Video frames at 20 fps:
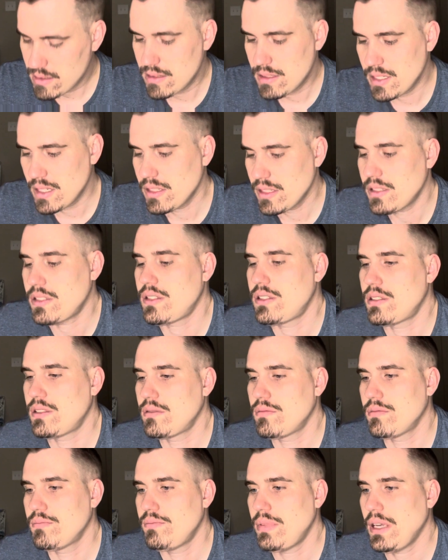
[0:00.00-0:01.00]
just
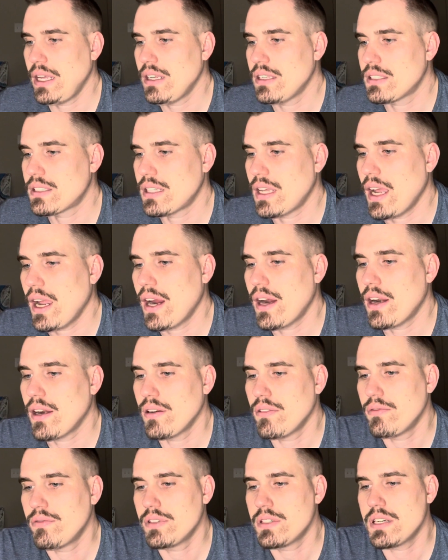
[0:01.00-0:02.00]
being scared
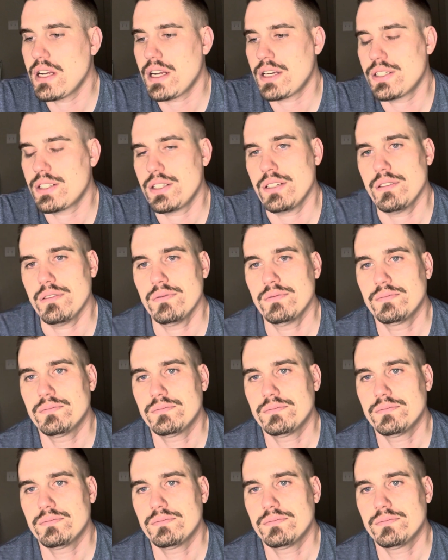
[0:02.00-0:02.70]
of rejection.